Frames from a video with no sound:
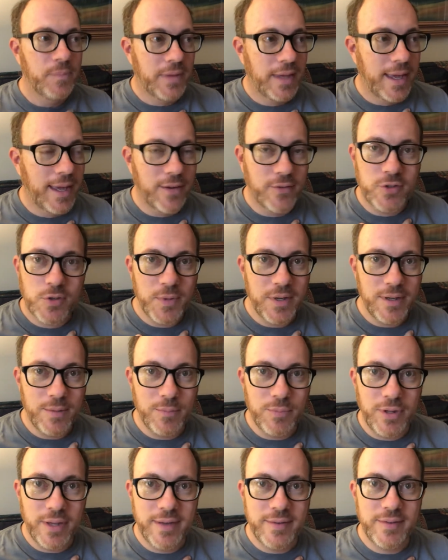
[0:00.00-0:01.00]
count your many
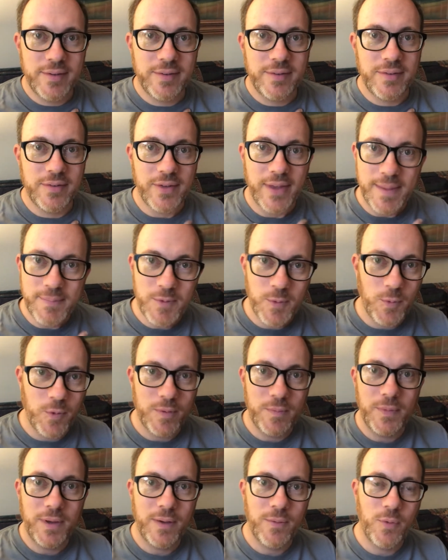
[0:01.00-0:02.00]
blessings, name them
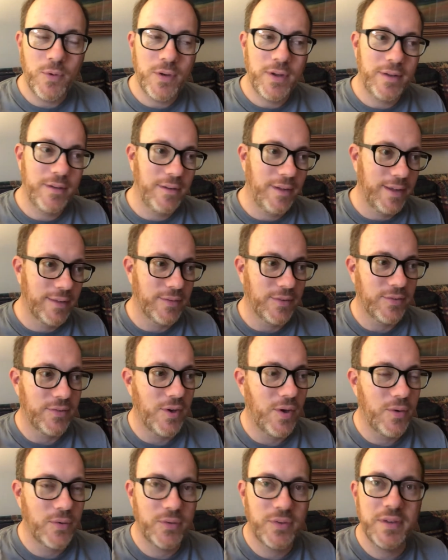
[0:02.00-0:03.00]
one by one, like the
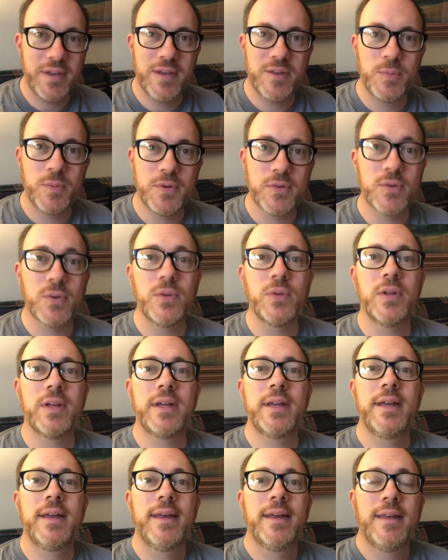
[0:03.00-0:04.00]
song says, but
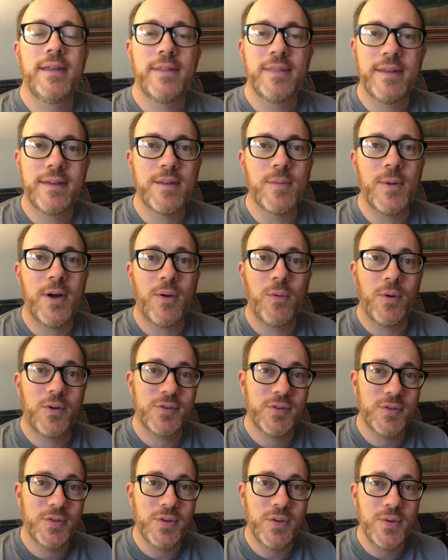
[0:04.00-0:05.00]
truly think about what
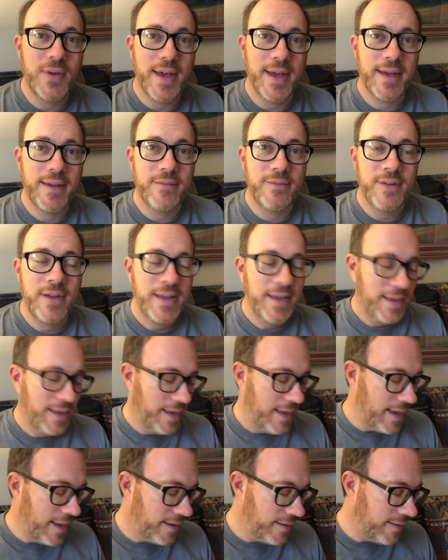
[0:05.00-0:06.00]
you do have
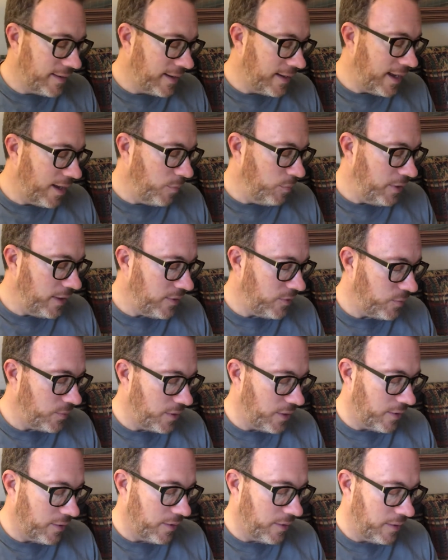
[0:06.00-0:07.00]
and how blessed we
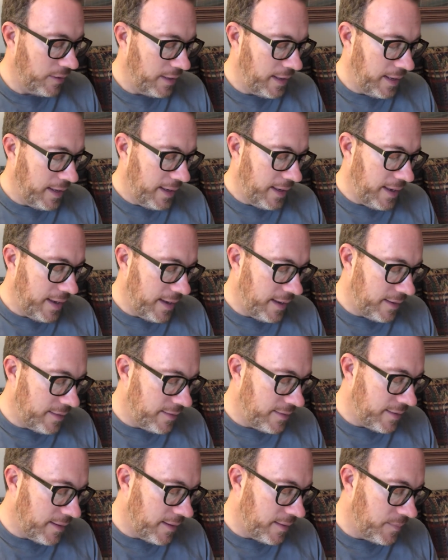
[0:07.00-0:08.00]
are. And,
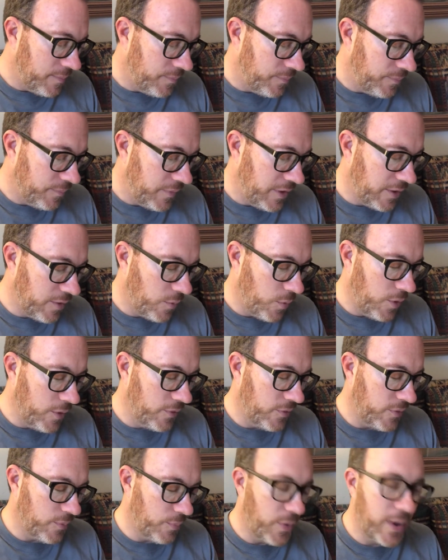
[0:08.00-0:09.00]
what are
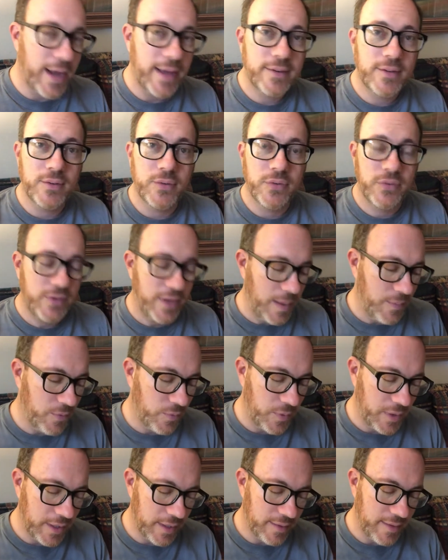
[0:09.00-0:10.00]
some practical steps
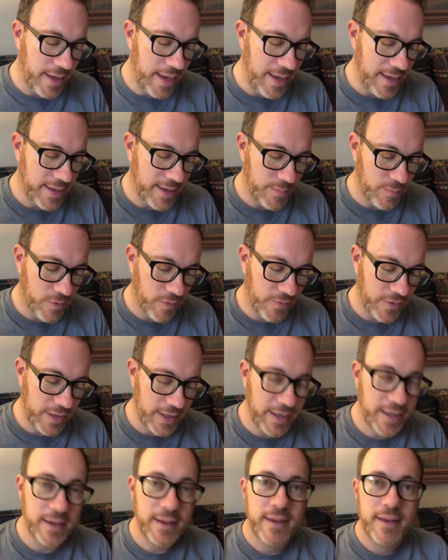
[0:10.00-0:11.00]
we can take in
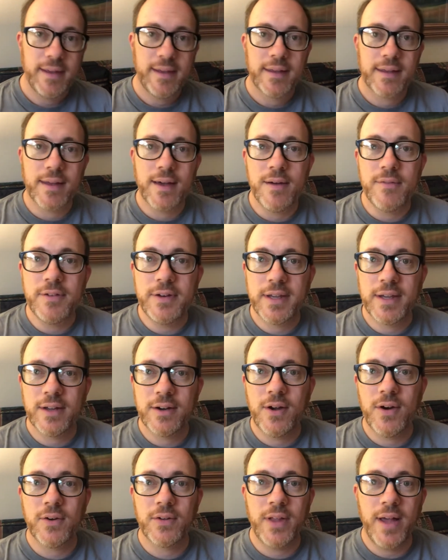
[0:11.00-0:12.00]
preventing coveting in
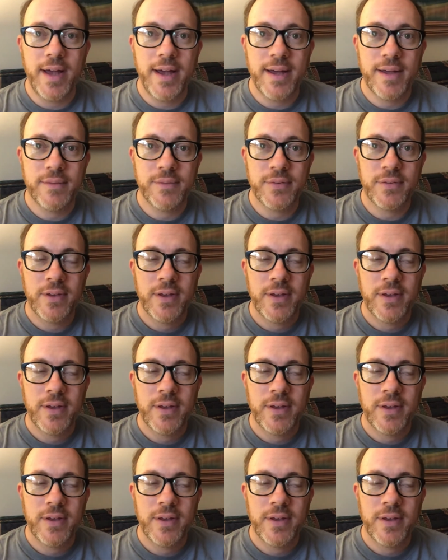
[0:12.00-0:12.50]
our lives?